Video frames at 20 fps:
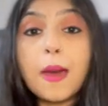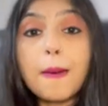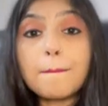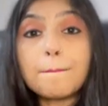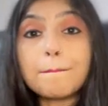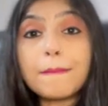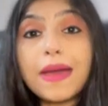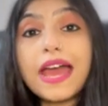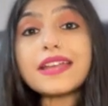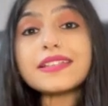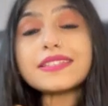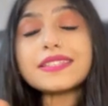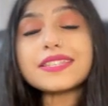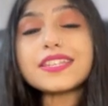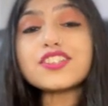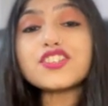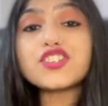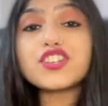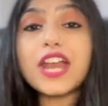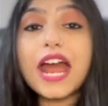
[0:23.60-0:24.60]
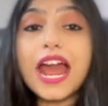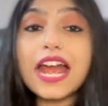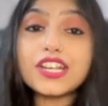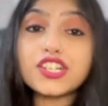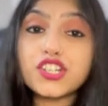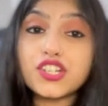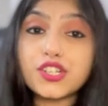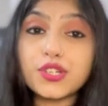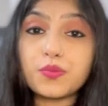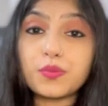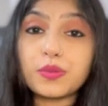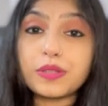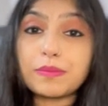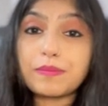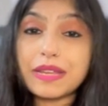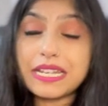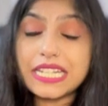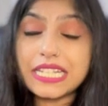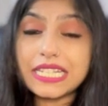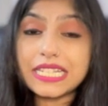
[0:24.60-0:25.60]
Man's interaction with
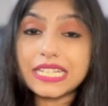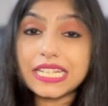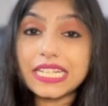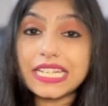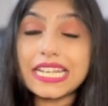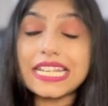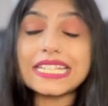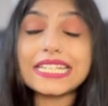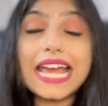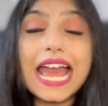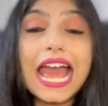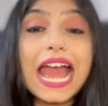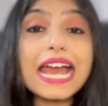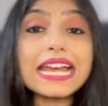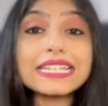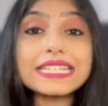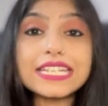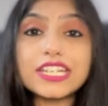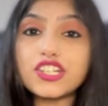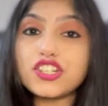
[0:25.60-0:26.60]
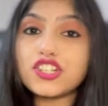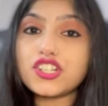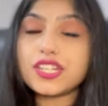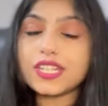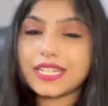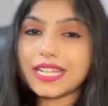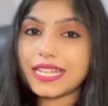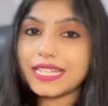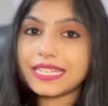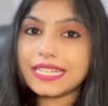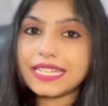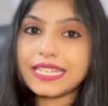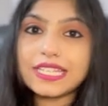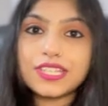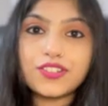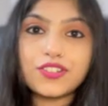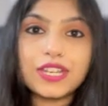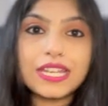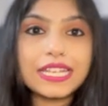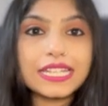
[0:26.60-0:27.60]
medicine is as ancient as
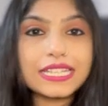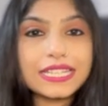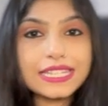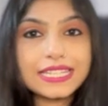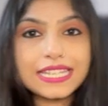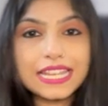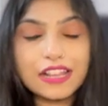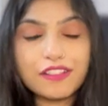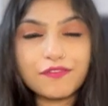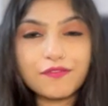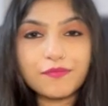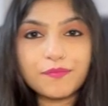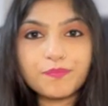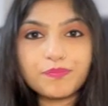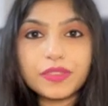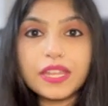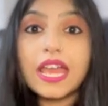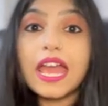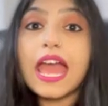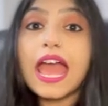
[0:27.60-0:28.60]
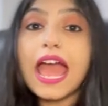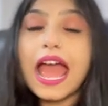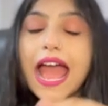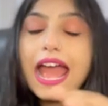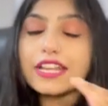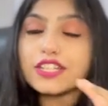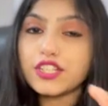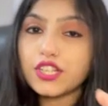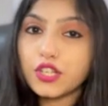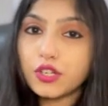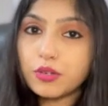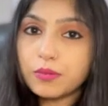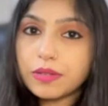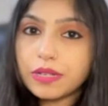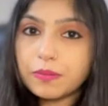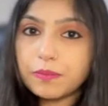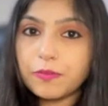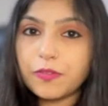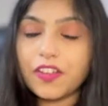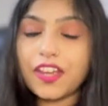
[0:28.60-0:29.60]
history itself. As
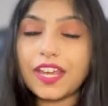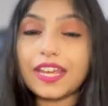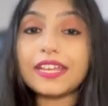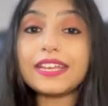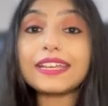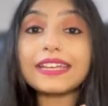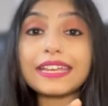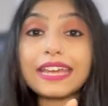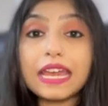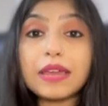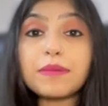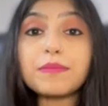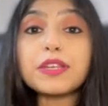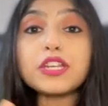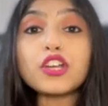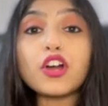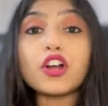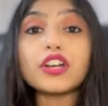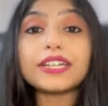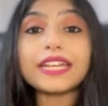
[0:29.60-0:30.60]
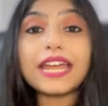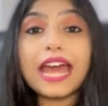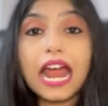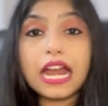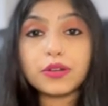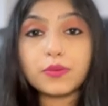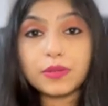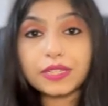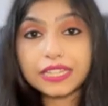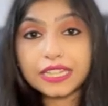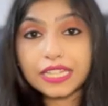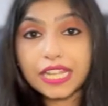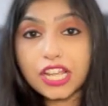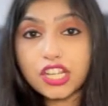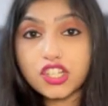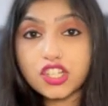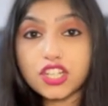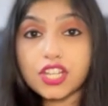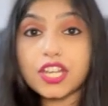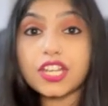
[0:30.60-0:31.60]
human being came in contact with
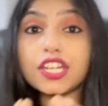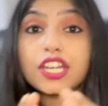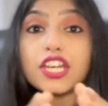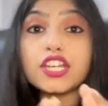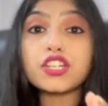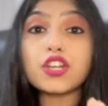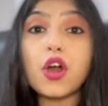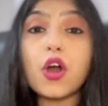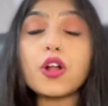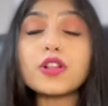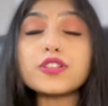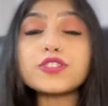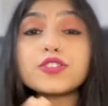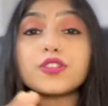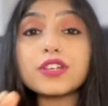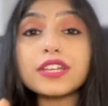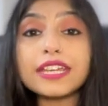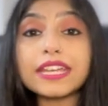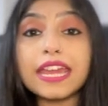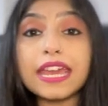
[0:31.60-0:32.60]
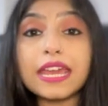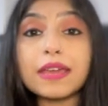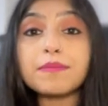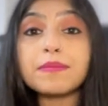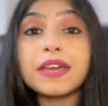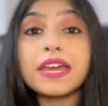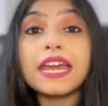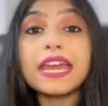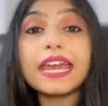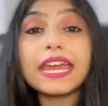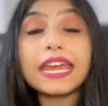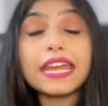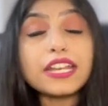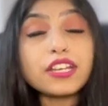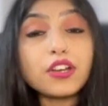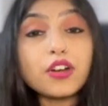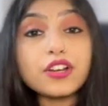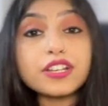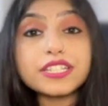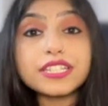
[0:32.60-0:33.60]
nature, it also came in
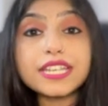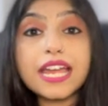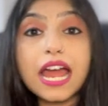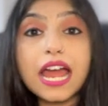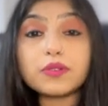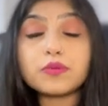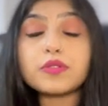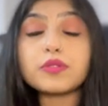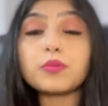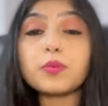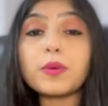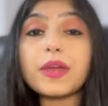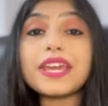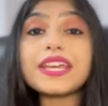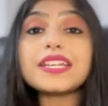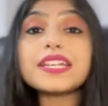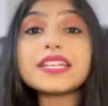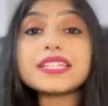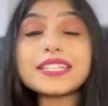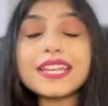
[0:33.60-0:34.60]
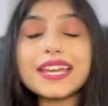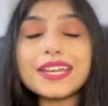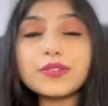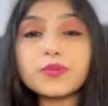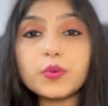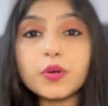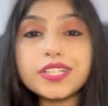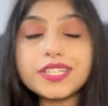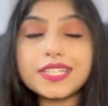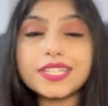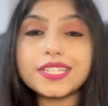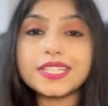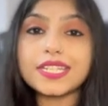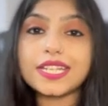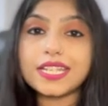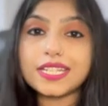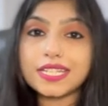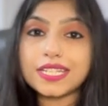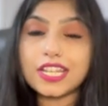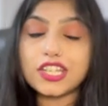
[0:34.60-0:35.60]
contact with various
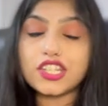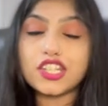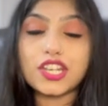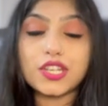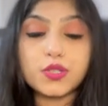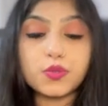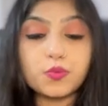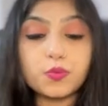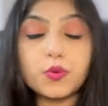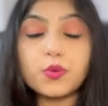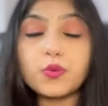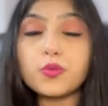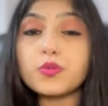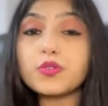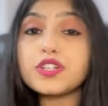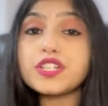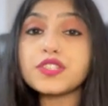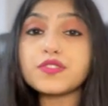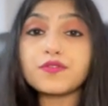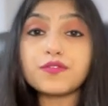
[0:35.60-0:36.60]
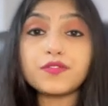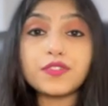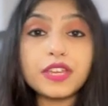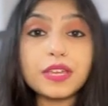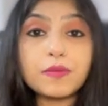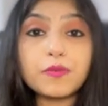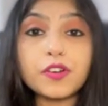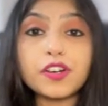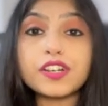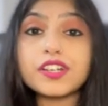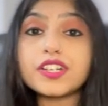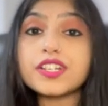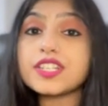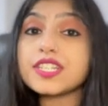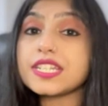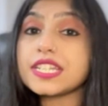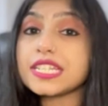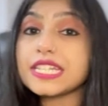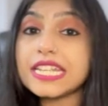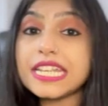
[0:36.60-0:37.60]
adversities such as wounds, fevers,
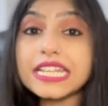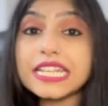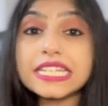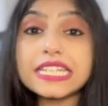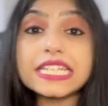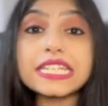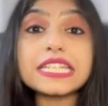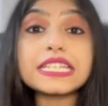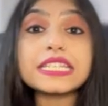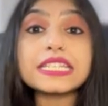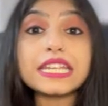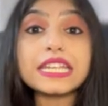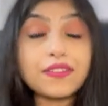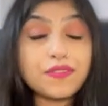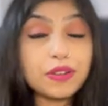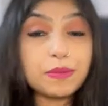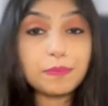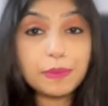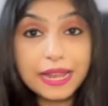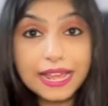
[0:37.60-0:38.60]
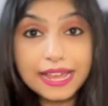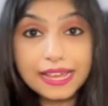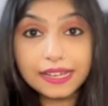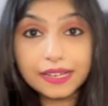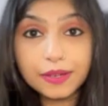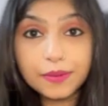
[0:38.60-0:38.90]
diseases, even plague.